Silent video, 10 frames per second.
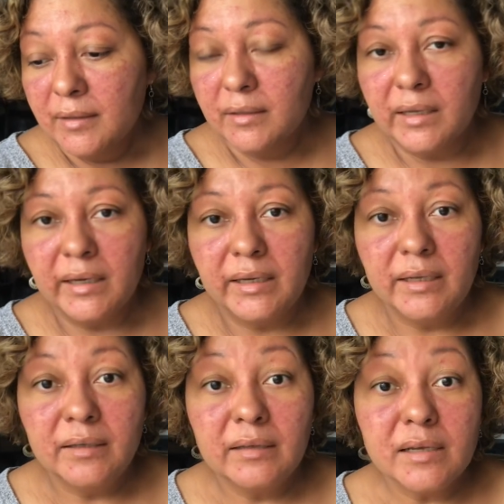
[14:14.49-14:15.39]

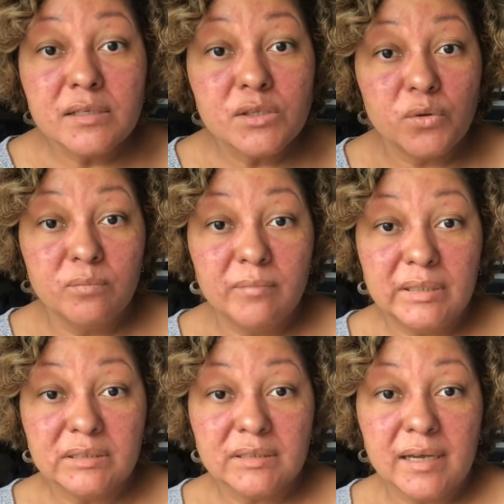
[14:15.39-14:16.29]
Cutting not so
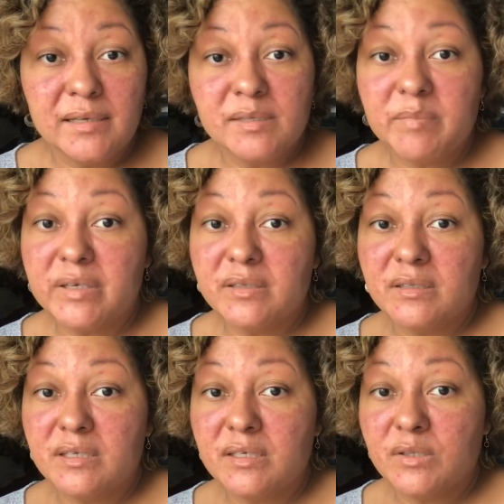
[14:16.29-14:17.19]
much, guys, because
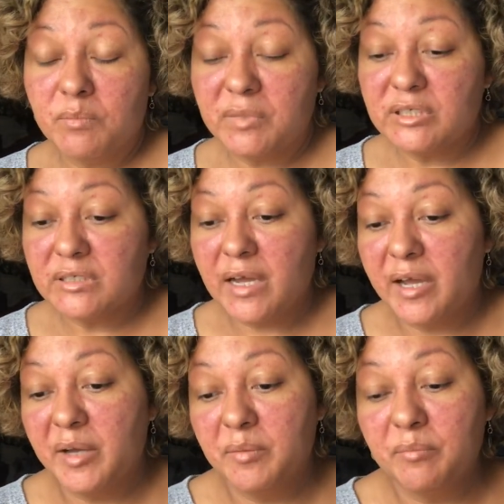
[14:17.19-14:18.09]
it takes so much
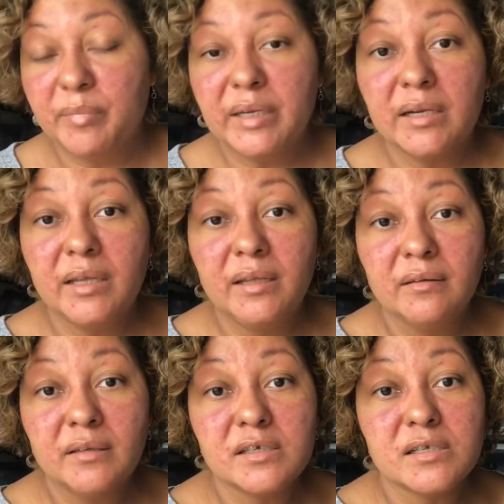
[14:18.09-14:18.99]
time, but
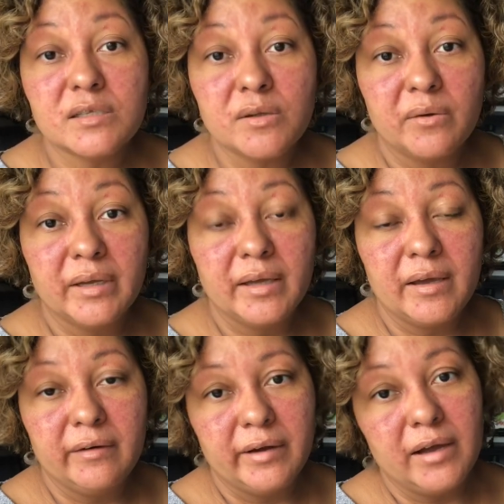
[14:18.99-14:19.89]
in the sewing
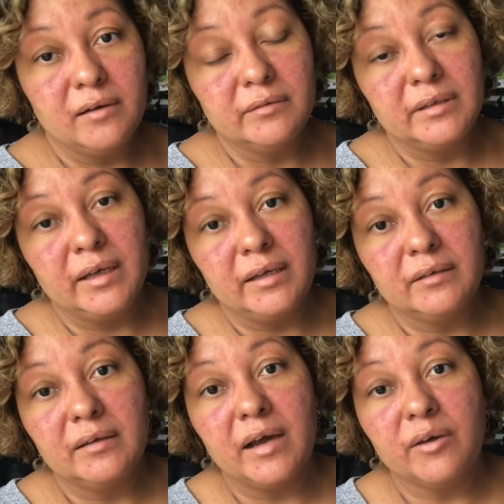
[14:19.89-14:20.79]
area
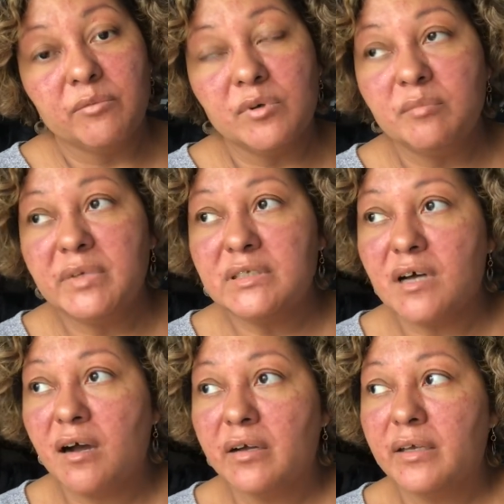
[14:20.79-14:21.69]
and I will be
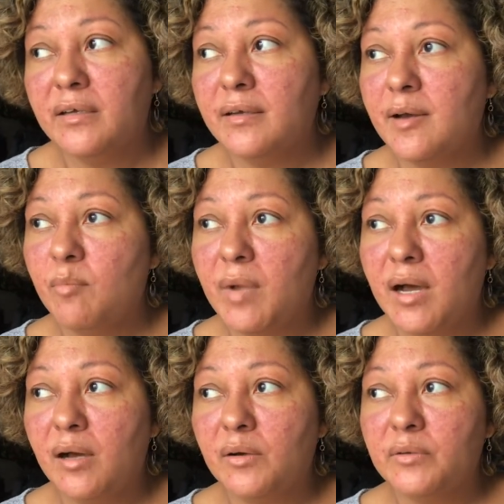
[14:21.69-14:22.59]
talking
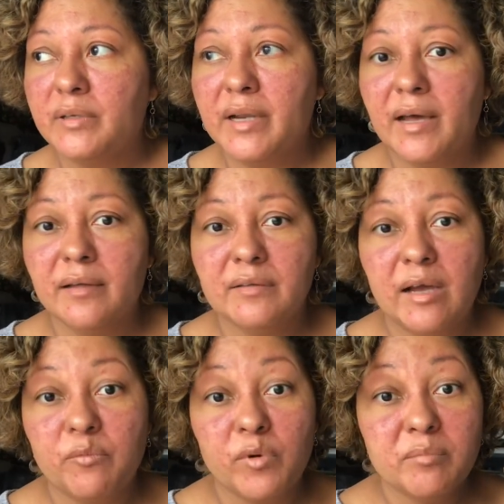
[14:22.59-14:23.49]
about,
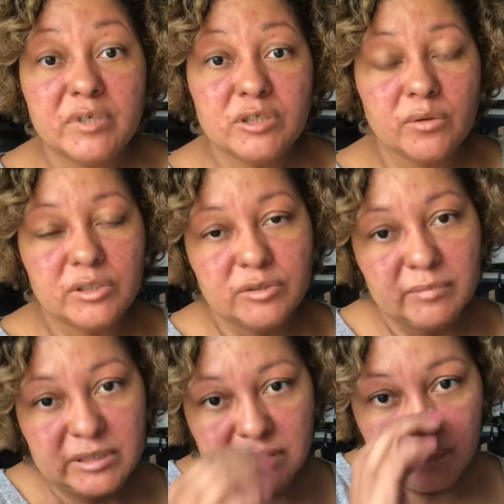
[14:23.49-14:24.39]
I won't be showing too
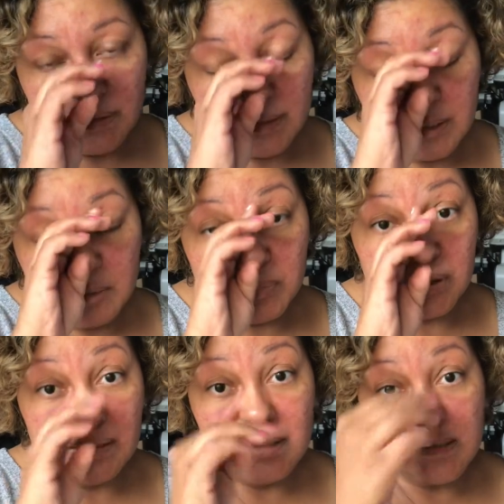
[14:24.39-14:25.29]
much of the cutting, but
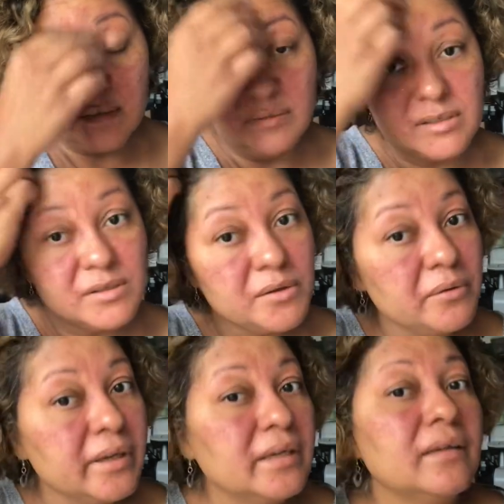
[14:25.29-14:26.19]
yes, on the
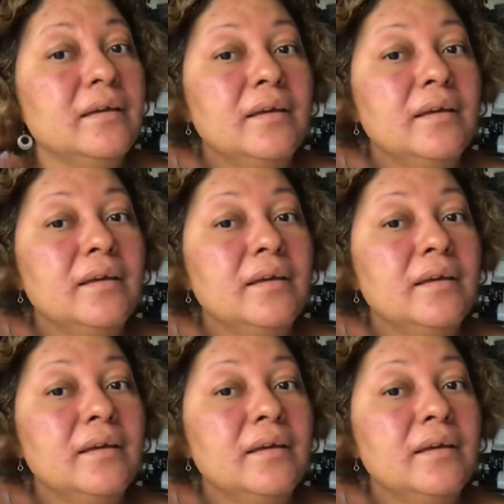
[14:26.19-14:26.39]
sewing,